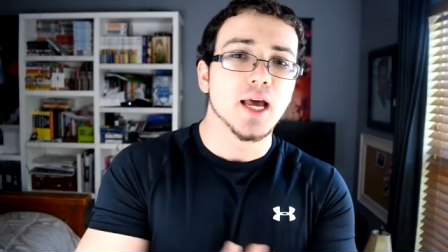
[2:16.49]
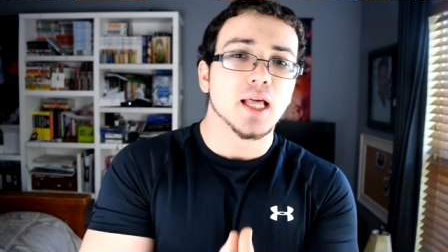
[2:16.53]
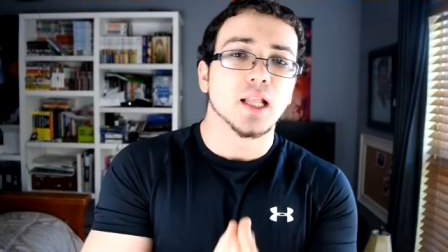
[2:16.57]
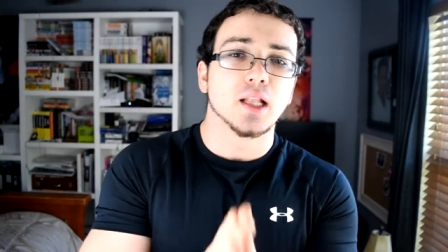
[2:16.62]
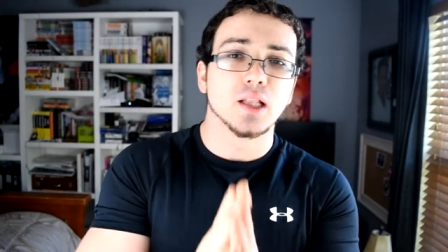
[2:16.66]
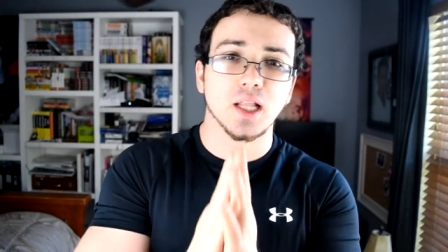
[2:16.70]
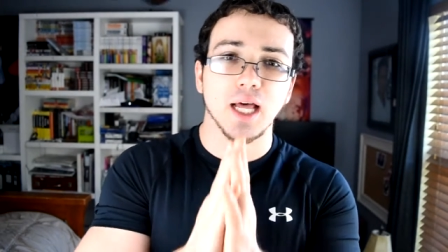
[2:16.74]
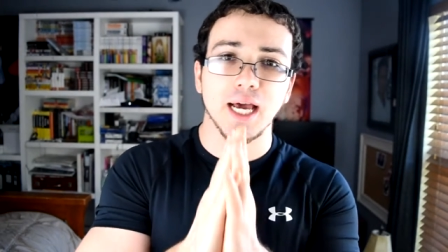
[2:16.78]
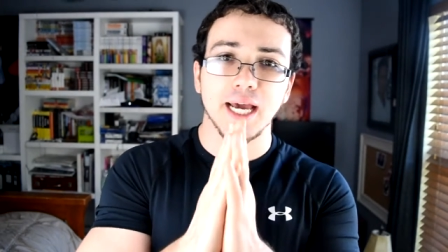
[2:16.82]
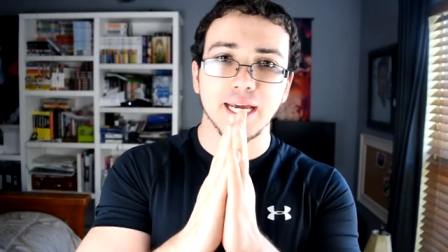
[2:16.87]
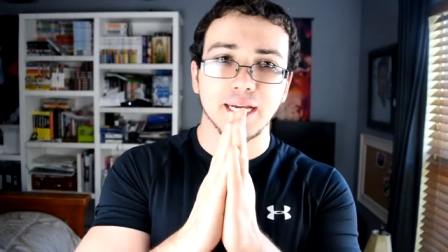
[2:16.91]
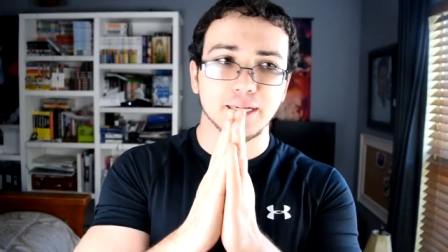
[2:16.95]

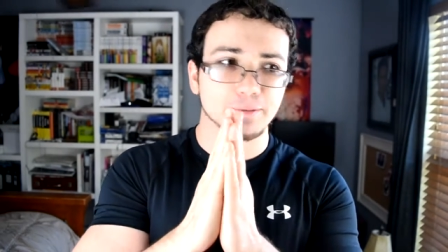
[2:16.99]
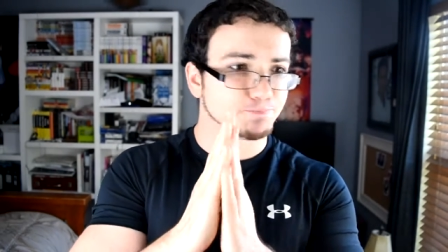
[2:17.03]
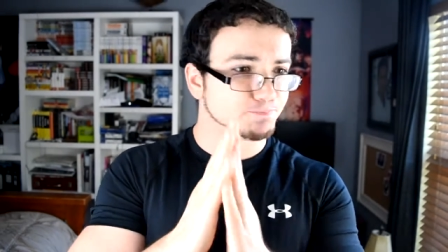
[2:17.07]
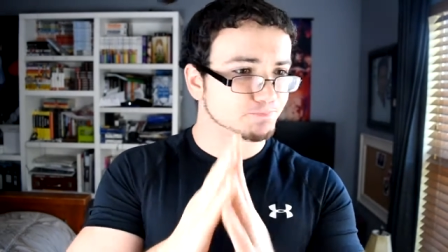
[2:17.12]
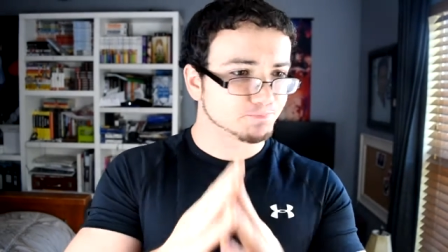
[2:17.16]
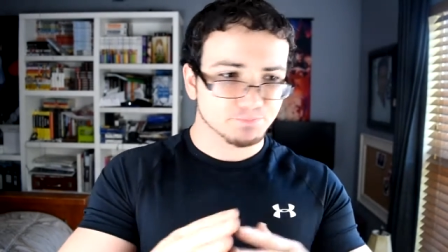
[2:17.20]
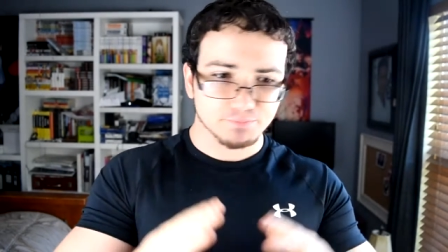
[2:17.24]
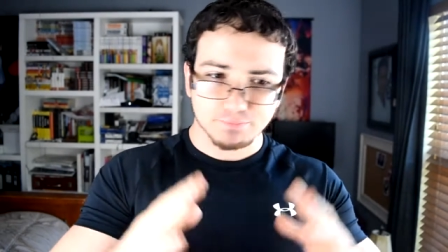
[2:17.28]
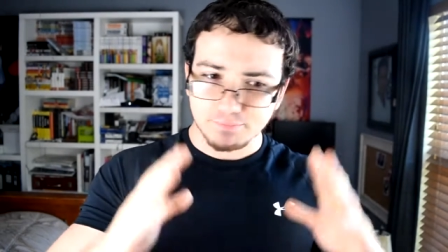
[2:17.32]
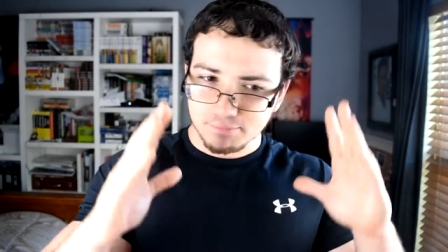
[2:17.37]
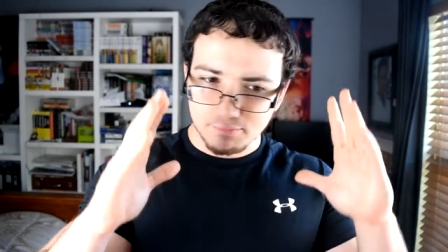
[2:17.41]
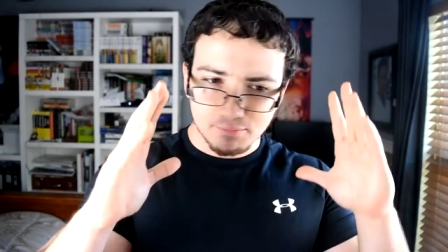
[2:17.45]
Like,
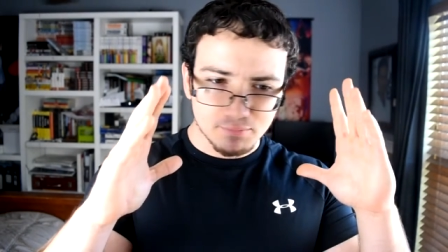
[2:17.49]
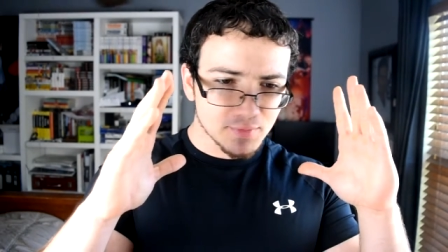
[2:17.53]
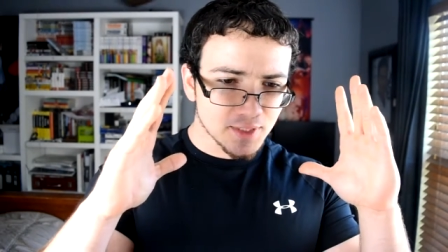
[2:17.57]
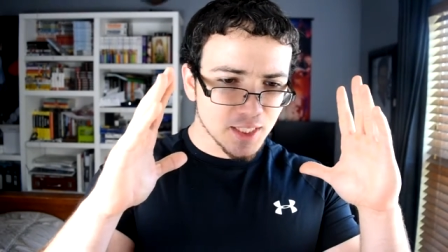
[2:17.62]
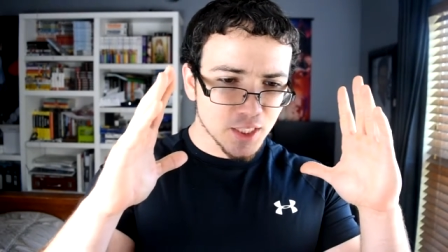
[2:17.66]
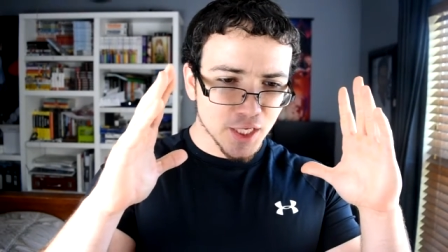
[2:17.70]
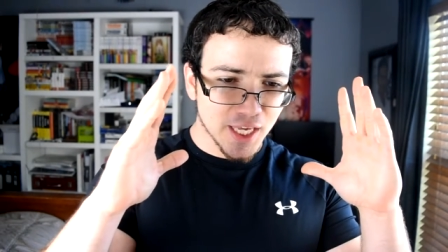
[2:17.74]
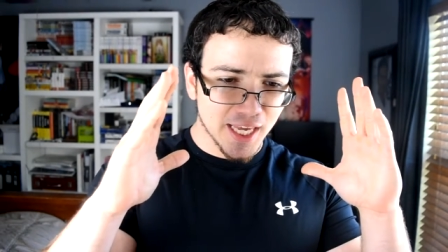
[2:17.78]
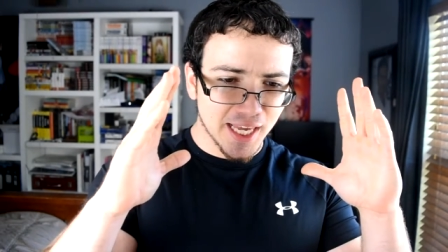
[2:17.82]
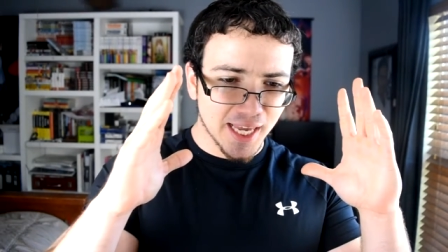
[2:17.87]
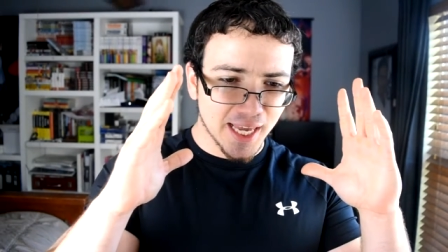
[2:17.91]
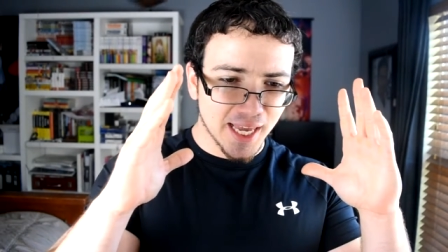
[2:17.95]

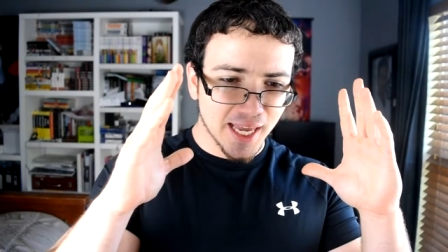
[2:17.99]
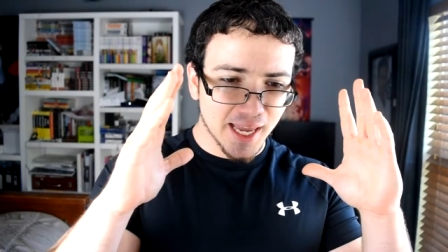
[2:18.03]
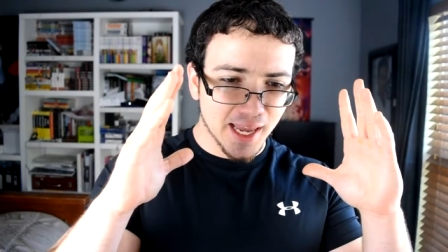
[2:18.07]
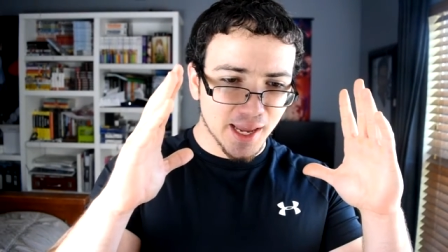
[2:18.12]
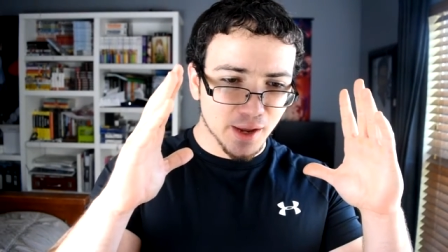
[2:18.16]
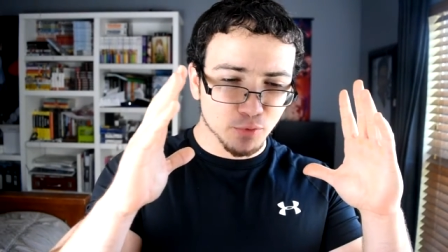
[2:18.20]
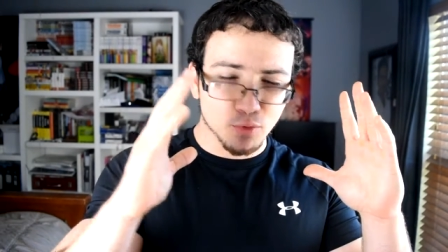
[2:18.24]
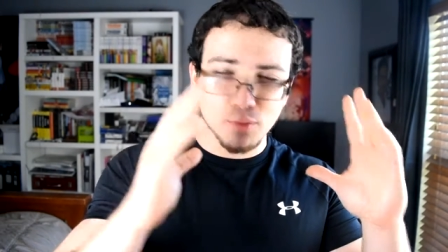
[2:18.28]
It